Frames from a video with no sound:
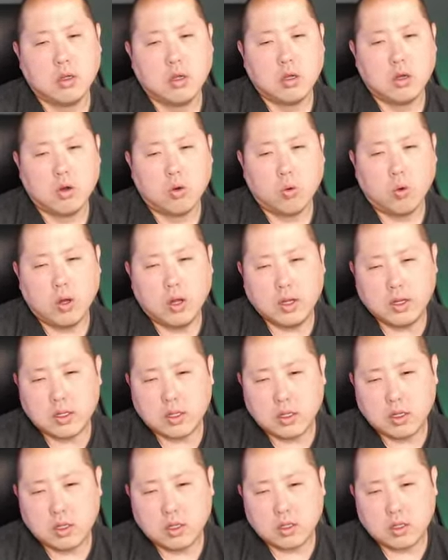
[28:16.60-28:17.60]

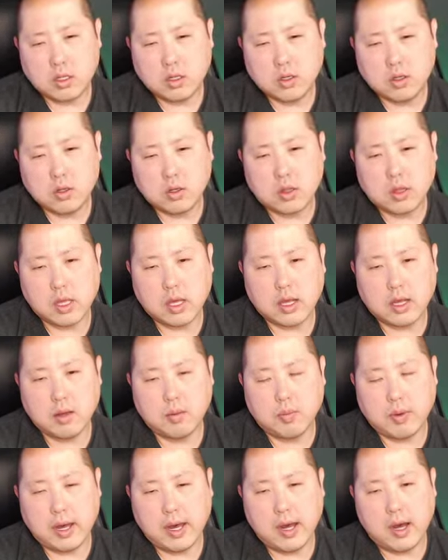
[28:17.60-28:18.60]
What did you think
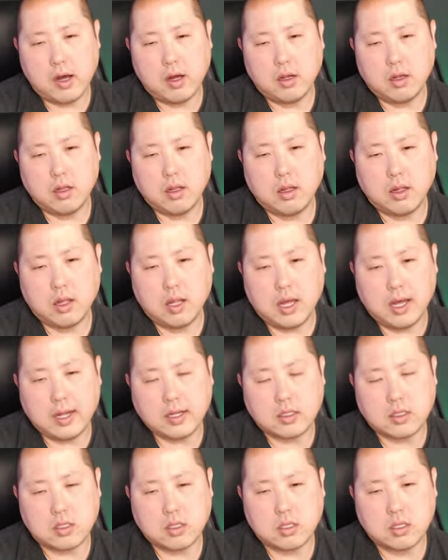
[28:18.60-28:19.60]
about
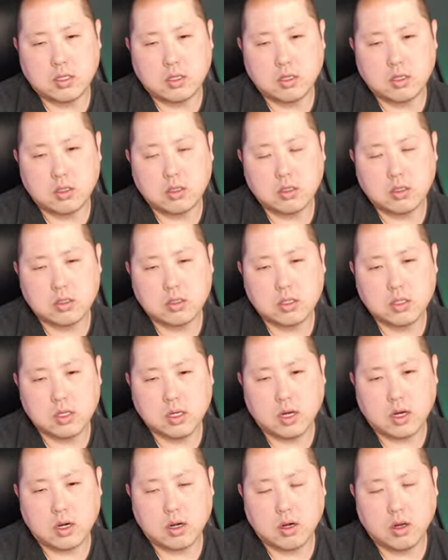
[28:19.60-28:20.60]
LUT
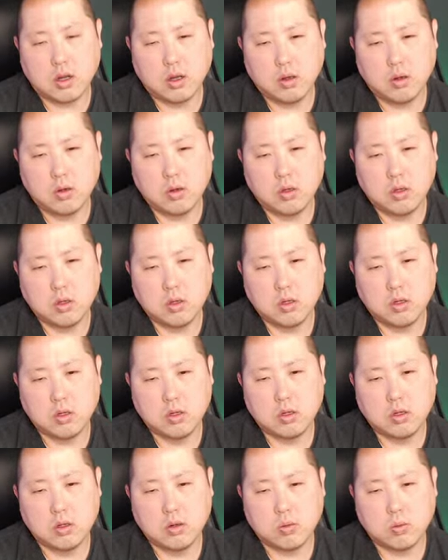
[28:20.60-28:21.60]
CRO?
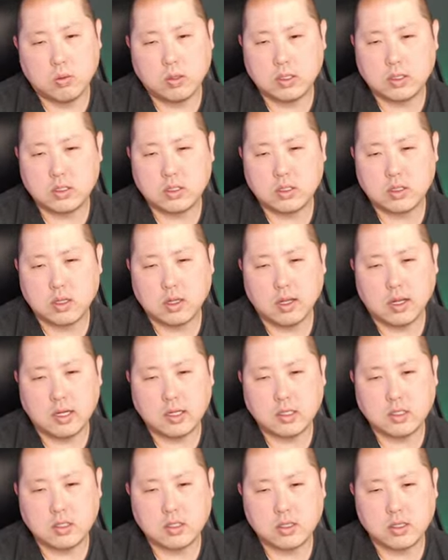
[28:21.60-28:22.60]
What's
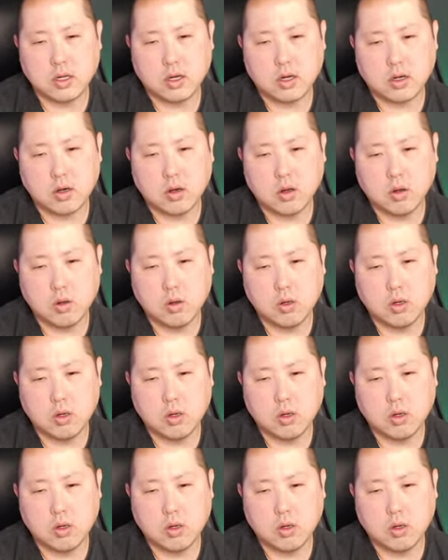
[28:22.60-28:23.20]
LUT CRO?